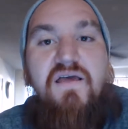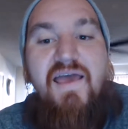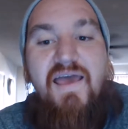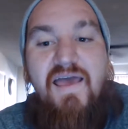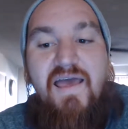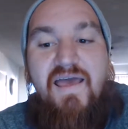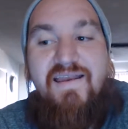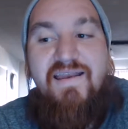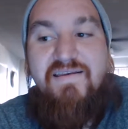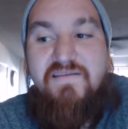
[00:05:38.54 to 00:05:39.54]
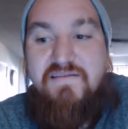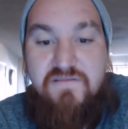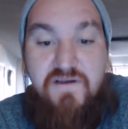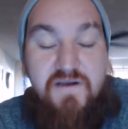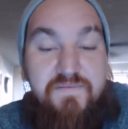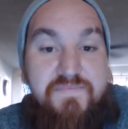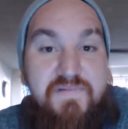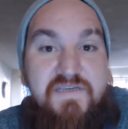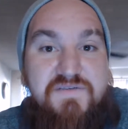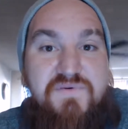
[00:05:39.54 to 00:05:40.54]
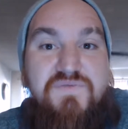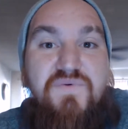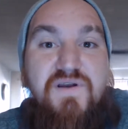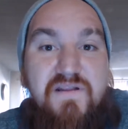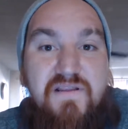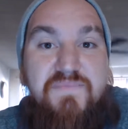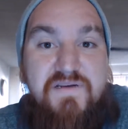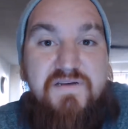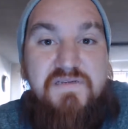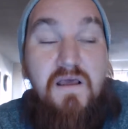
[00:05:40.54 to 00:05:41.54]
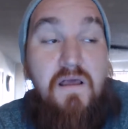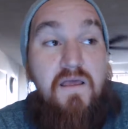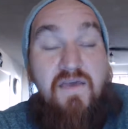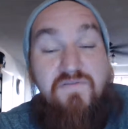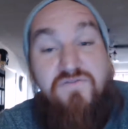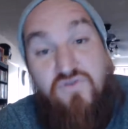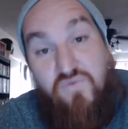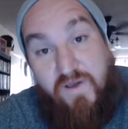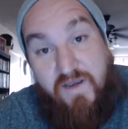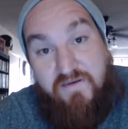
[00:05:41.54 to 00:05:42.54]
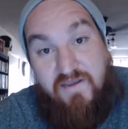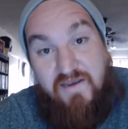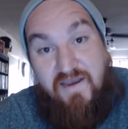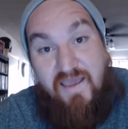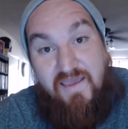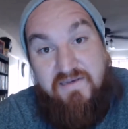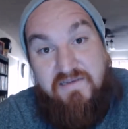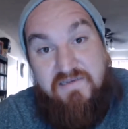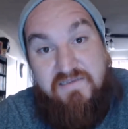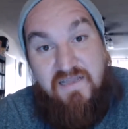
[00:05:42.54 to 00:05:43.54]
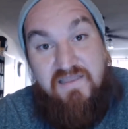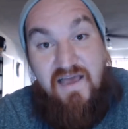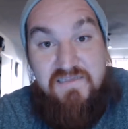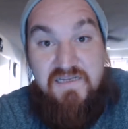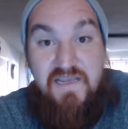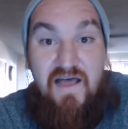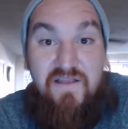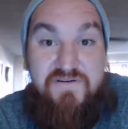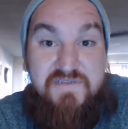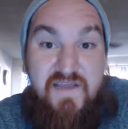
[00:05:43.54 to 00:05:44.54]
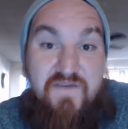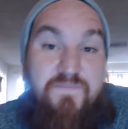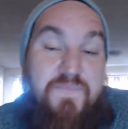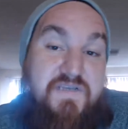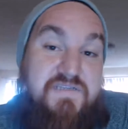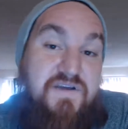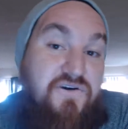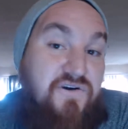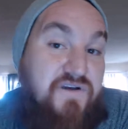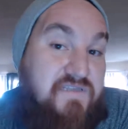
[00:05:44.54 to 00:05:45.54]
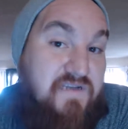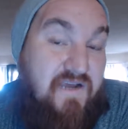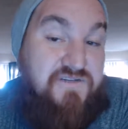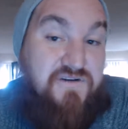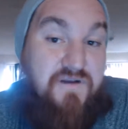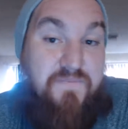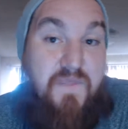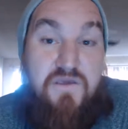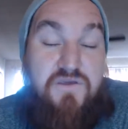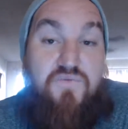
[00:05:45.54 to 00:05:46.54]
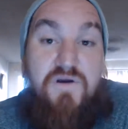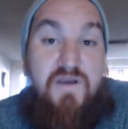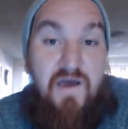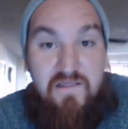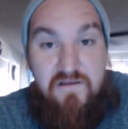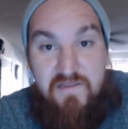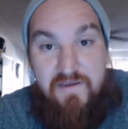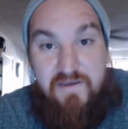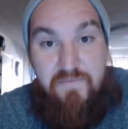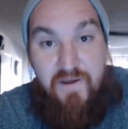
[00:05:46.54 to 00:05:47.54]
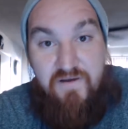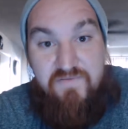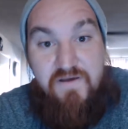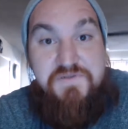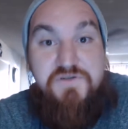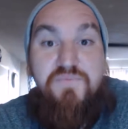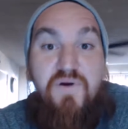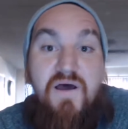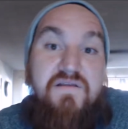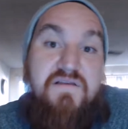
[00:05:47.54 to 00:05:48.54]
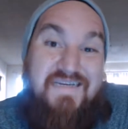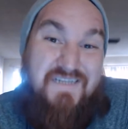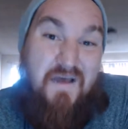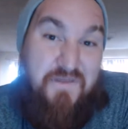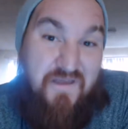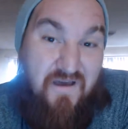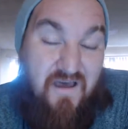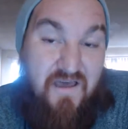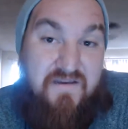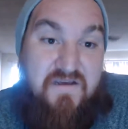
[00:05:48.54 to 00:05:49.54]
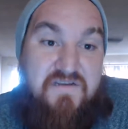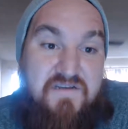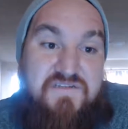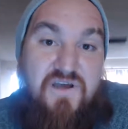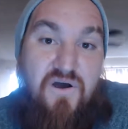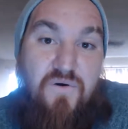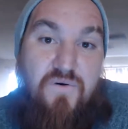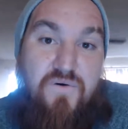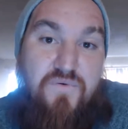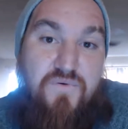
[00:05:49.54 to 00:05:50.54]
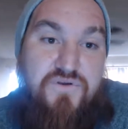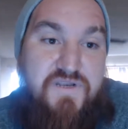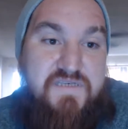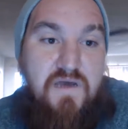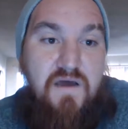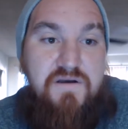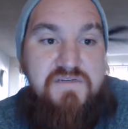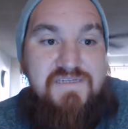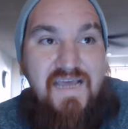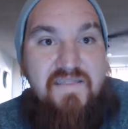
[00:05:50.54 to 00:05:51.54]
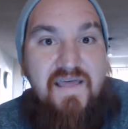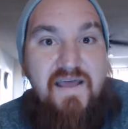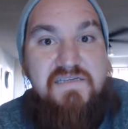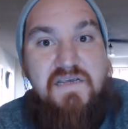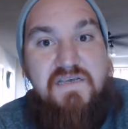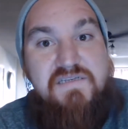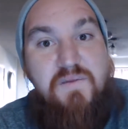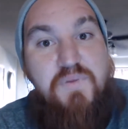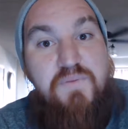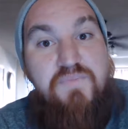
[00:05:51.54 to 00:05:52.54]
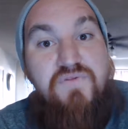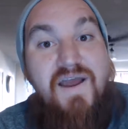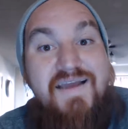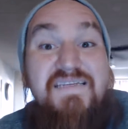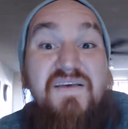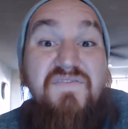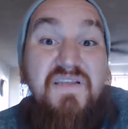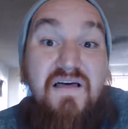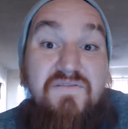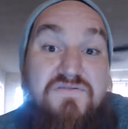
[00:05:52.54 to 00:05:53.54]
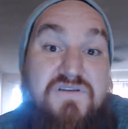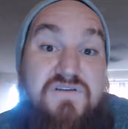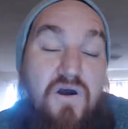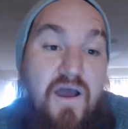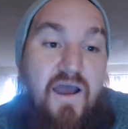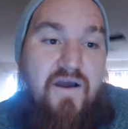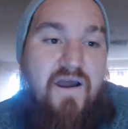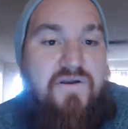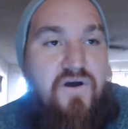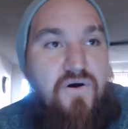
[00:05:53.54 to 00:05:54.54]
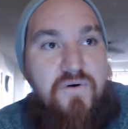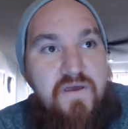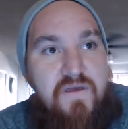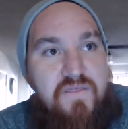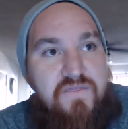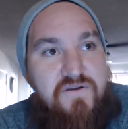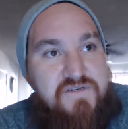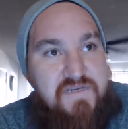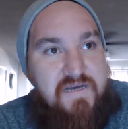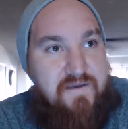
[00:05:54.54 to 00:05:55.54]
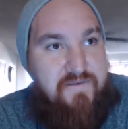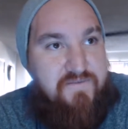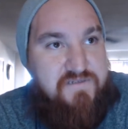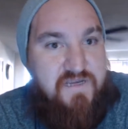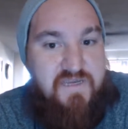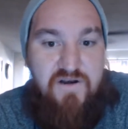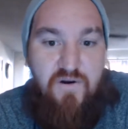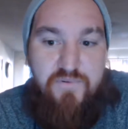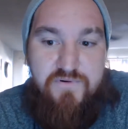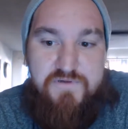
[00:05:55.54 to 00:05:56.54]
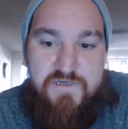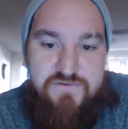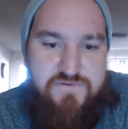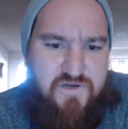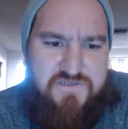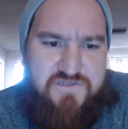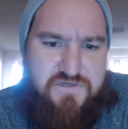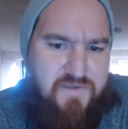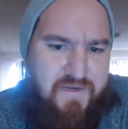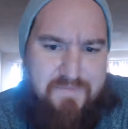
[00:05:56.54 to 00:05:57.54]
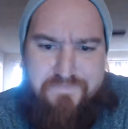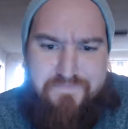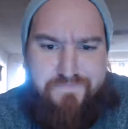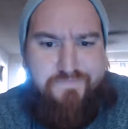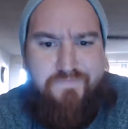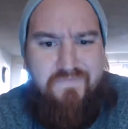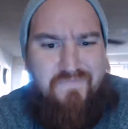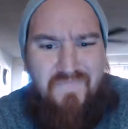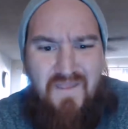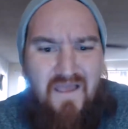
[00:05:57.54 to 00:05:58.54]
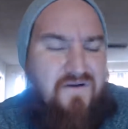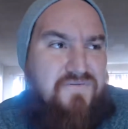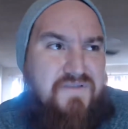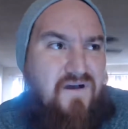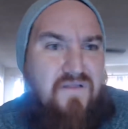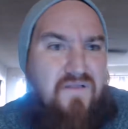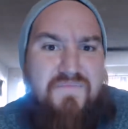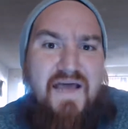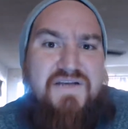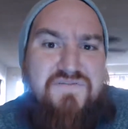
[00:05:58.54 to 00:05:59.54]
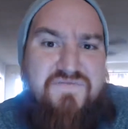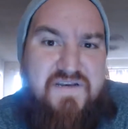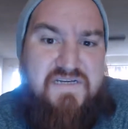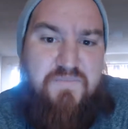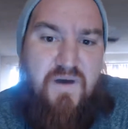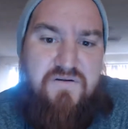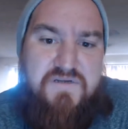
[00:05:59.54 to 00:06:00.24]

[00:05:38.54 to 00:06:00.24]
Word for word: And look at him. He's, he's won an Olympics. If you went and ate 10,000 calories a day of pizza and cookies and ice cream, you would not look like Michael Phelps. You would probably look like Jabba the Hutt. So well, you need to understand that is like some people their activity levels are higher. I know there's a there's a keto person who's also like a I don't know what they call him natural fitness model.